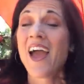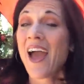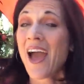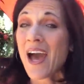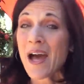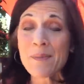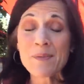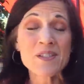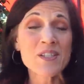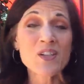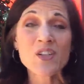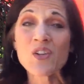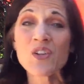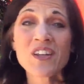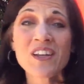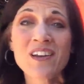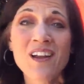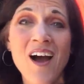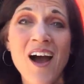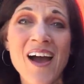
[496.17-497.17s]

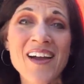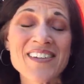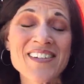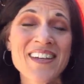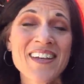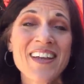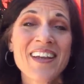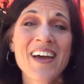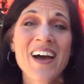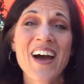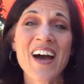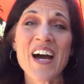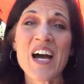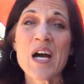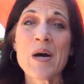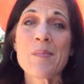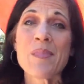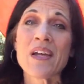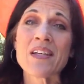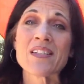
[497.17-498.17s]
Absolutely not.
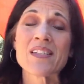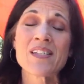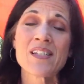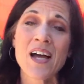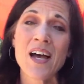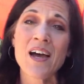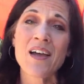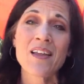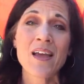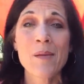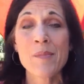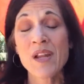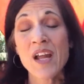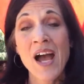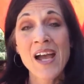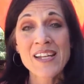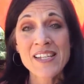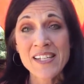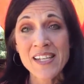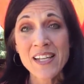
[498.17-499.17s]
Um, it's not, I mean,
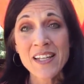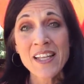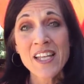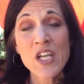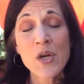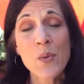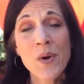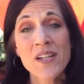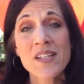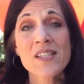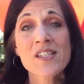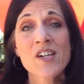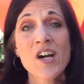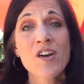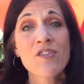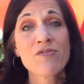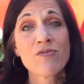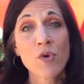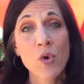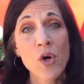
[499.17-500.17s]
ideally you want to
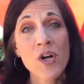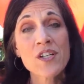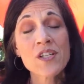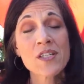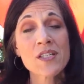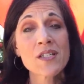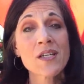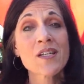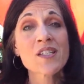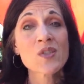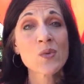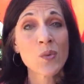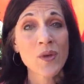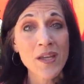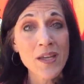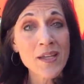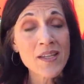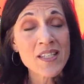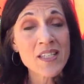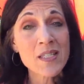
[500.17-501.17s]
start four to six
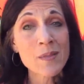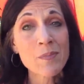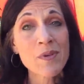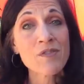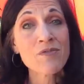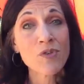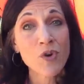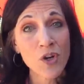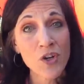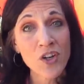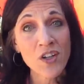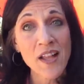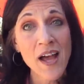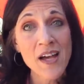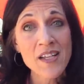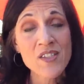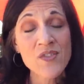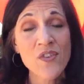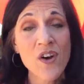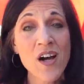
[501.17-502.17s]
weeks before your
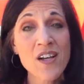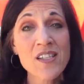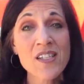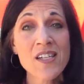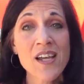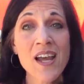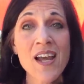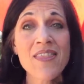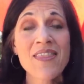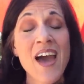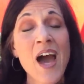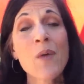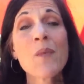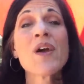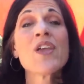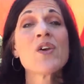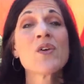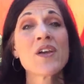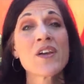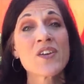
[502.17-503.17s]
last frost date. That
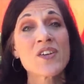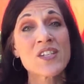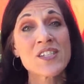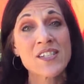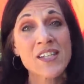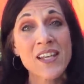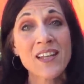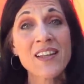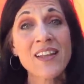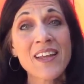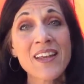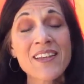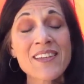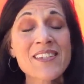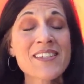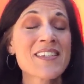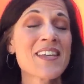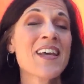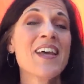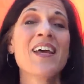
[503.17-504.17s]
way you get your
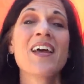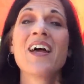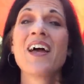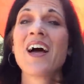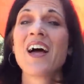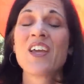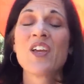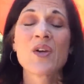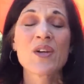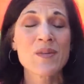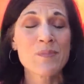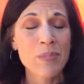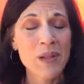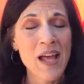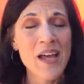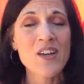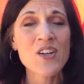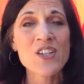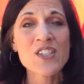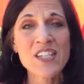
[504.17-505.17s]
seedlings, you can
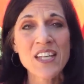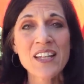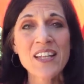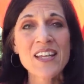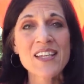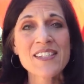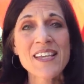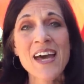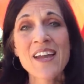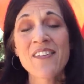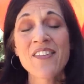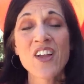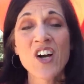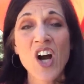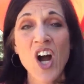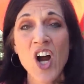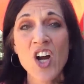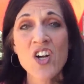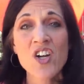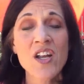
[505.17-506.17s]
plant your seedlings out in the
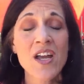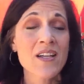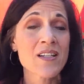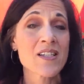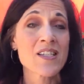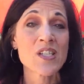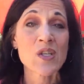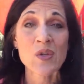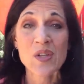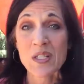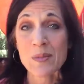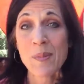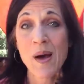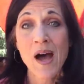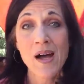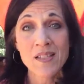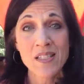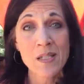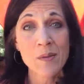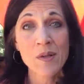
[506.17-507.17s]
garden as soon as
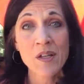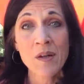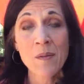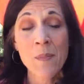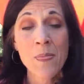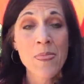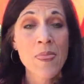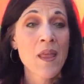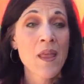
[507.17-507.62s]
possible.